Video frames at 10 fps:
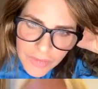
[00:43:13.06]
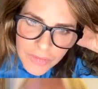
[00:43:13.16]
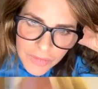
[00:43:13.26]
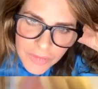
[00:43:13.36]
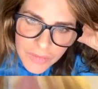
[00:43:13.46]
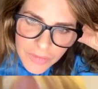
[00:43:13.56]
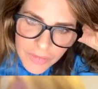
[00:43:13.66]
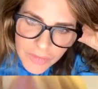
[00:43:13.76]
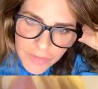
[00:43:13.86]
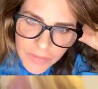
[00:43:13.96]

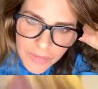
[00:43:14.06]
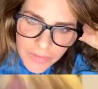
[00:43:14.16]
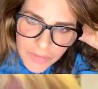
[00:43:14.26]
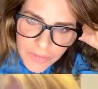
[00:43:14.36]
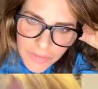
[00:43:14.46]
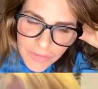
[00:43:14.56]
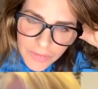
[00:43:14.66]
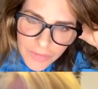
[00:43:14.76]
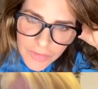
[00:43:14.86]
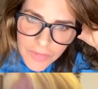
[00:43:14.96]

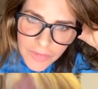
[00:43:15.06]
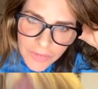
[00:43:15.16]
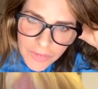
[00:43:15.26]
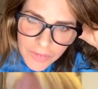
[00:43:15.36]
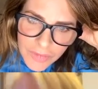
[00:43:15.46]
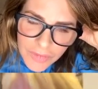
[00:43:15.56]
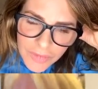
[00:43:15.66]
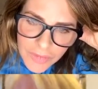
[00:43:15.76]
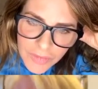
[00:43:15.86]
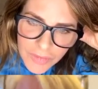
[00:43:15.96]

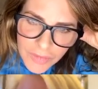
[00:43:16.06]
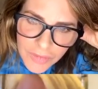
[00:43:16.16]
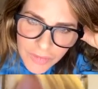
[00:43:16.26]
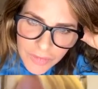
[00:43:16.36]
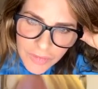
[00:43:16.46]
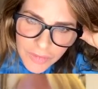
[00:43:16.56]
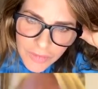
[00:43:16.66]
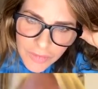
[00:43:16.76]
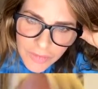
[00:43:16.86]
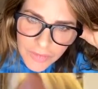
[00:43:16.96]
This person isn't speaking.